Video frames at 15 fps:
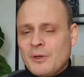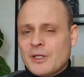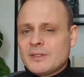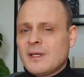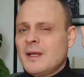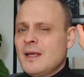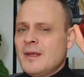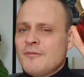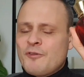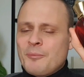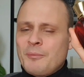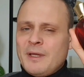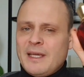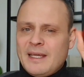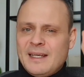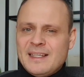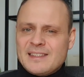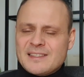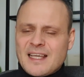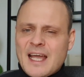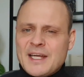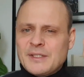but for me it
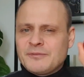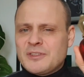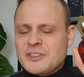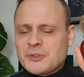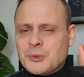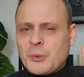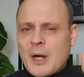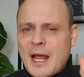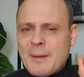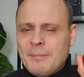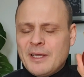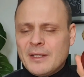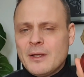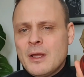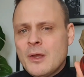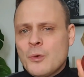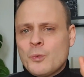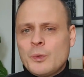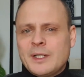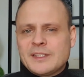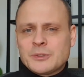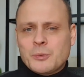is kind of describing
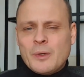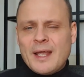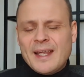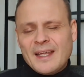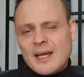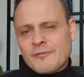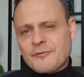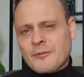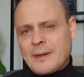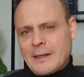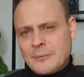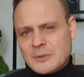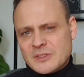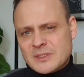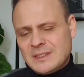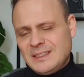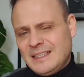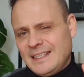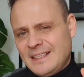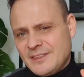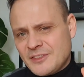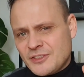which way a fragrance
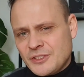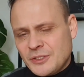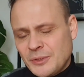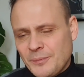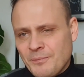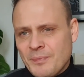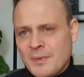leans to